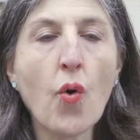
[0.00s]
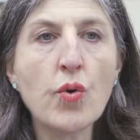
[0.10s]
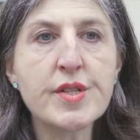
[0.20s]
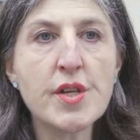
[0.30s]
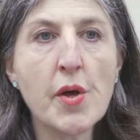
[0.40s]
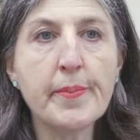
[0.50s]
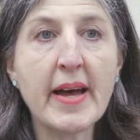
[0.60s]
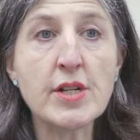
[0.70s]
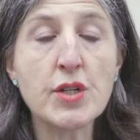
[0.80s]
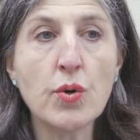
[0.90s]
also
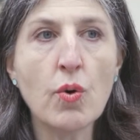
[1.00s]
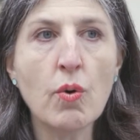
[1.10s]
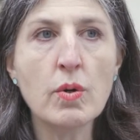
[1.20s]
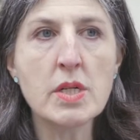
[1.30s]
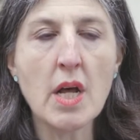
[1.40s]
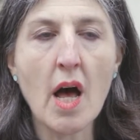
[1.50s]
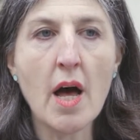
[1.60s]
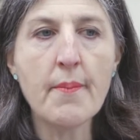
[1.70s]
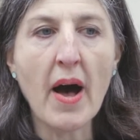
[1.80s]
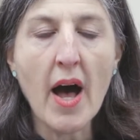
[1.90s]
mentored
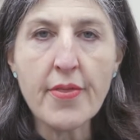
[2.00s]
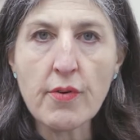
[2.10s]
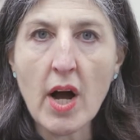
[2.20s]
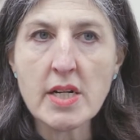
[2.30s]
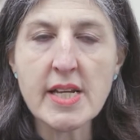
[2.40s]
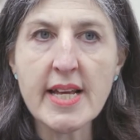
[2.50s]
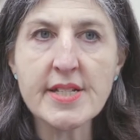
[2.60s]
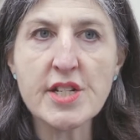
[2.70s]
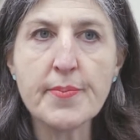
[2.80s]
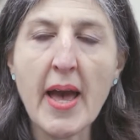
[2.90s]
other
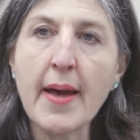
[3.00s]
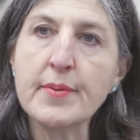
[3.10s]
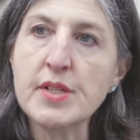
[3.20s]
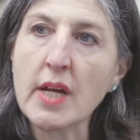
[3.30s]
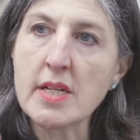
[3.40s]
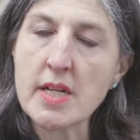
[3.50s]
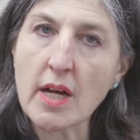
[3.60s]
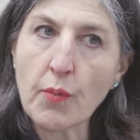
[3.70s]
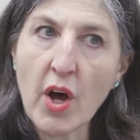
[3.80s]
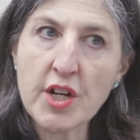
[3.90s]
artists to be able to
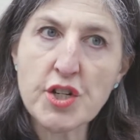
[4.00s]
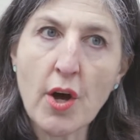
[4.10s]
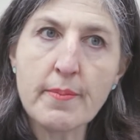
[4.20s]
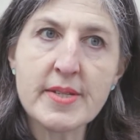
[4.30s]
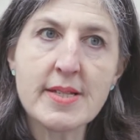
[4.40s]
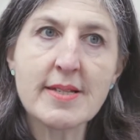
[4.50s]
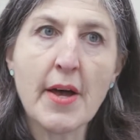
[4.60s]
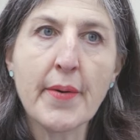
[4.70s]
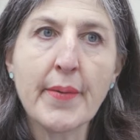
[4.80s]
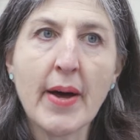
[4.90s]
conduct workshops,
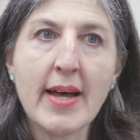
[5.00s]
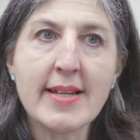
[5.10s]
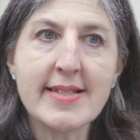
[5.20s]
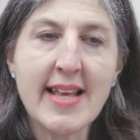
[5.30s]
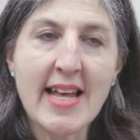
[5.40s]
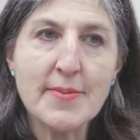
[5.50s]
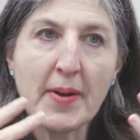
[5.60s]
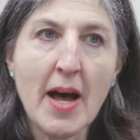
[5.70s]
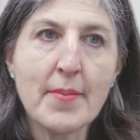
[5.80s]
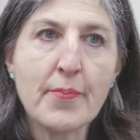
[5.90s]
so it's
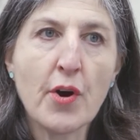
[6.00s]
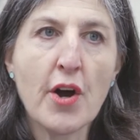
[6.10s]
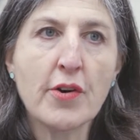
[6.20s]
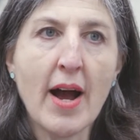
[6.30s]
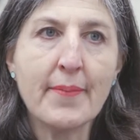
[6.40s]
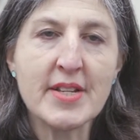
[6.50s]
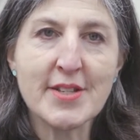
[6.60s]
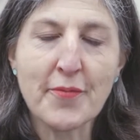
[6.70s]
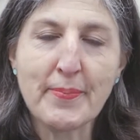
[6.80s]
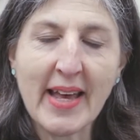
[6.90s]
become a program that's
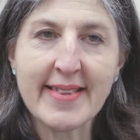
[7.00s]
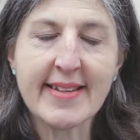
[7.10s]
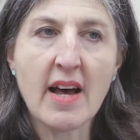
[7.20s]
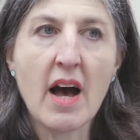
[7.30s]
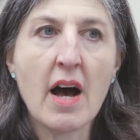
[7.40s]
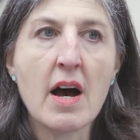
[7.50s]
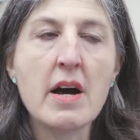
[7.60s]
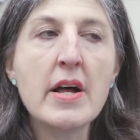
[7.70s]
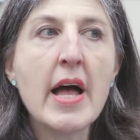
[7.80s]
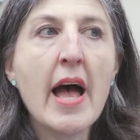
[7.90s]
sort of bigger than
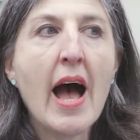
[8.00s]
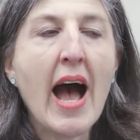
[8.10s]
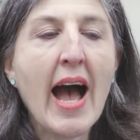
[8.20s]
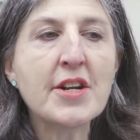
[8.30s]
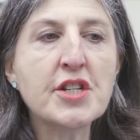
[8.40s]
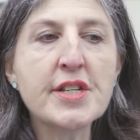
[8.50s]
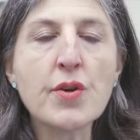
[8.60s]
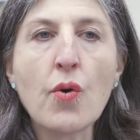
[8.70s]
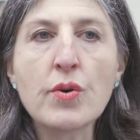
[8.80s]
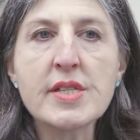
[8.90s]
her. And she's
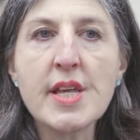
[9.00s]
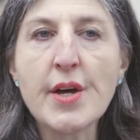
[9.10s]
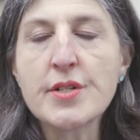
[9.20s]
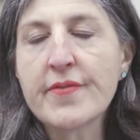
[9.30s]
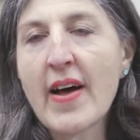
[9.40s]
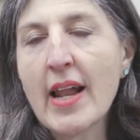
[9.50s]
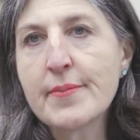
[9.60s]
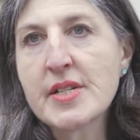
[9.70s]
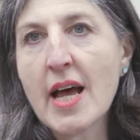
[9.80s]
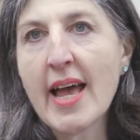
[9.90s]
also
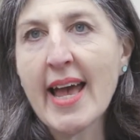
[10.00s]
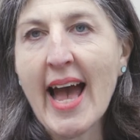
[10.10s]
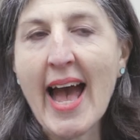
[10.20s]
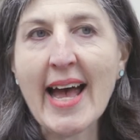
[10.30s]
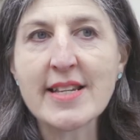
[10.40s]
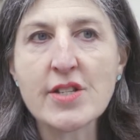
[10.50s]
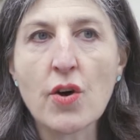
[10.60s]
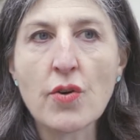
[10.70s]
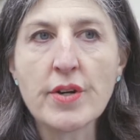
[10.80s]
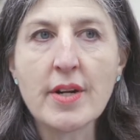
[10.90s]
developed a
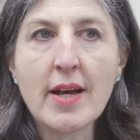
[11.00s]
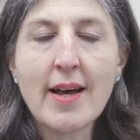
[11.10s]
hands-on